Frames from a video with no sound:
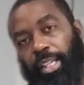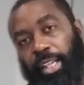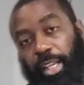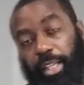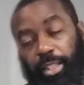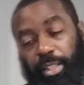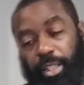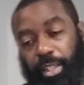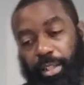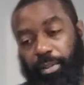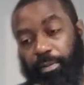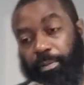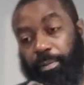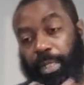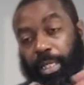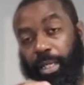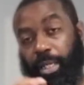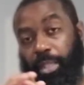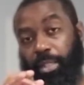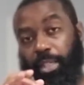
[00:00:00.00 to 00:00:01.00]
And then
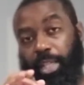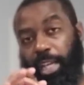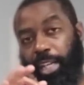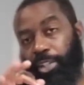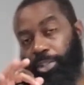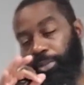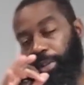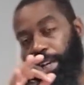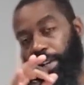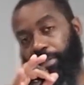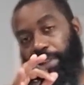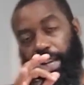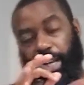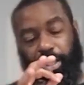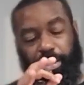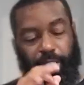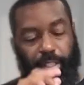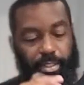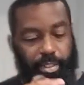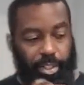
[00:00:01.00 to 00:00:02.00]
beyond that, you'll have
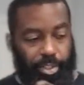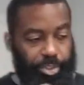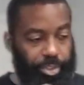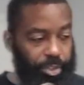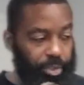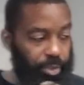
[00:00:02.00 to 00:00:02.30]
excess that